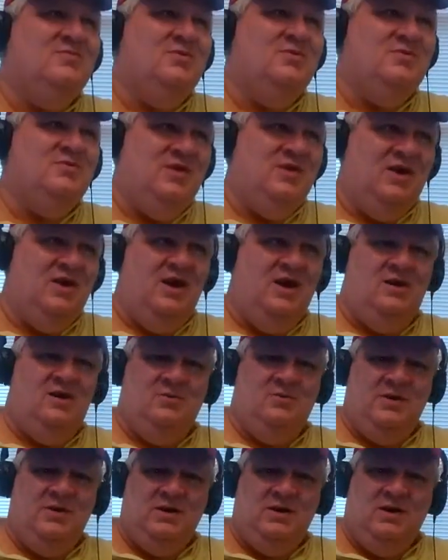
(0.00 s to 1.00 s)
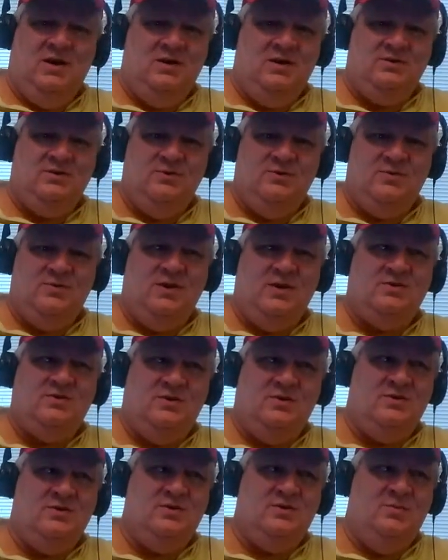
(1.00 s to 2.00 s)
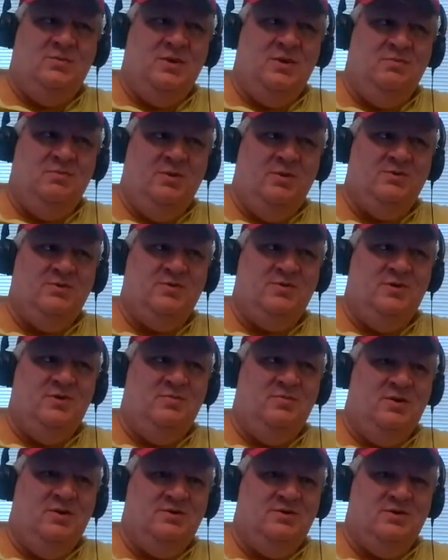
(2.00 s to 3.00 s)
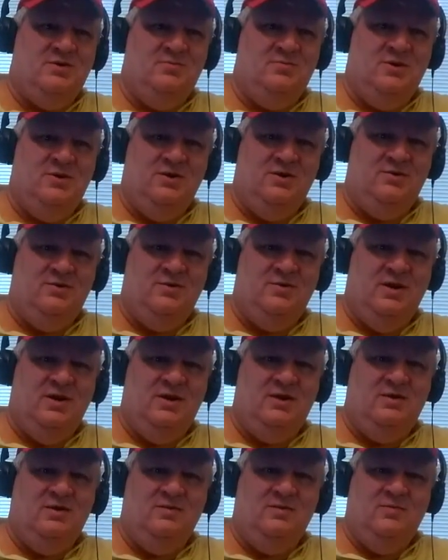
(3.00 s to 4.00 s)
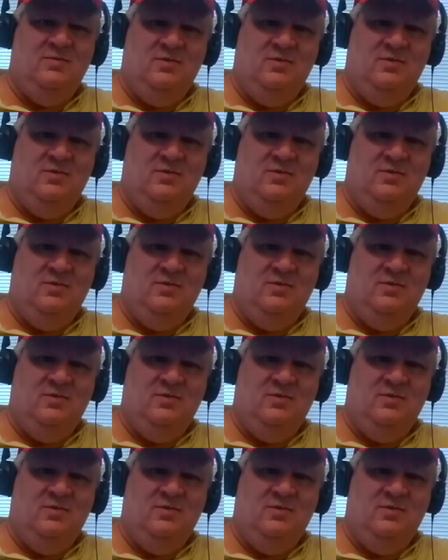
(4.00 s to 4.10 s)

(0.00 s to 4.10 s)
Halloween costumes. I saw somebody posted a bunch of them the other day on